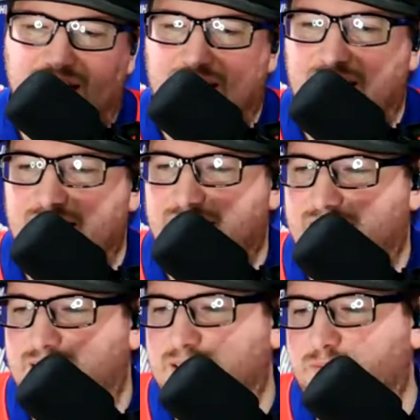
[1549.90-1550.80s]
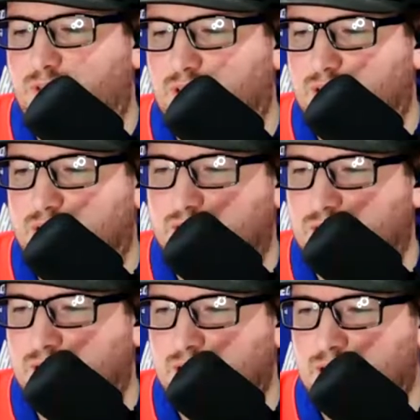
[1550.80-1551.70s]
guess I'm trying to.
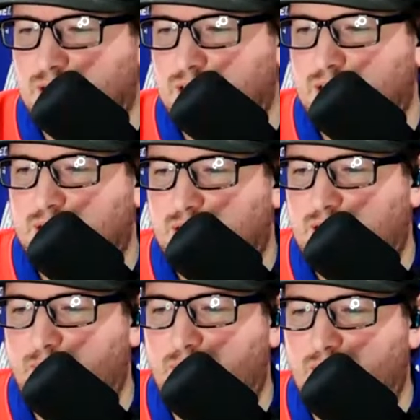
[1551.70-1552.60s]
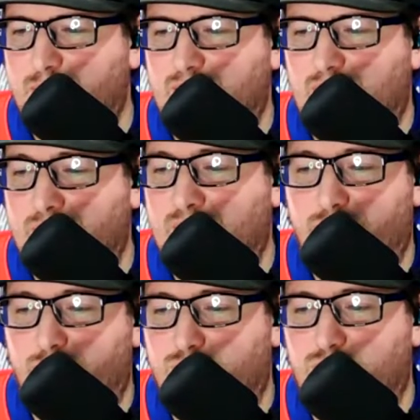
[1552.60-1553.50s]
He may have been. I mean,
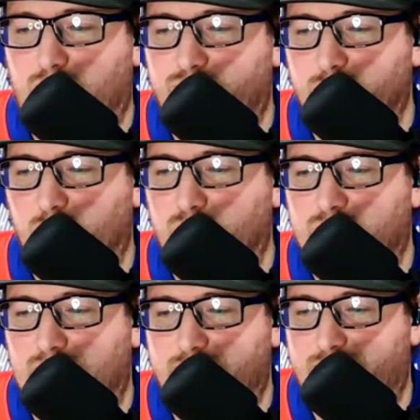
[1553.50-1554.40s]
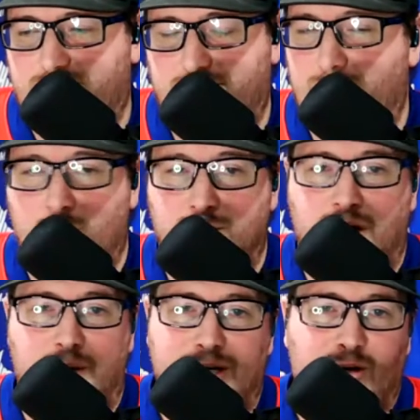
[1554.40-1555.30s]
that first shot from Lawrence, there's
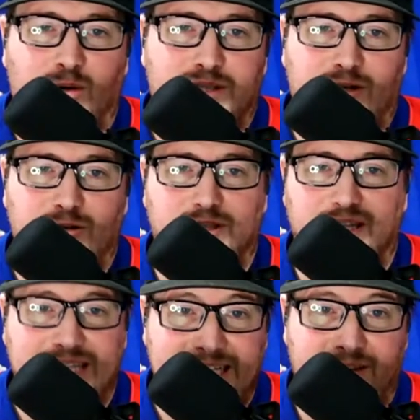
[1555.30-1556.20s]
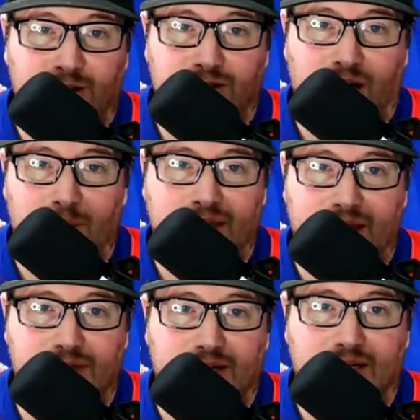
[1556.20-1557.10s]
not many goaltenders in the league that are stopping
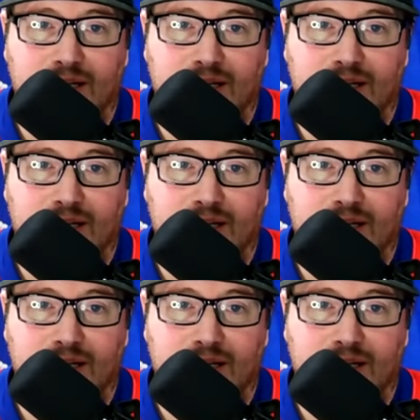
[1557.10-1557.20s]
that thing.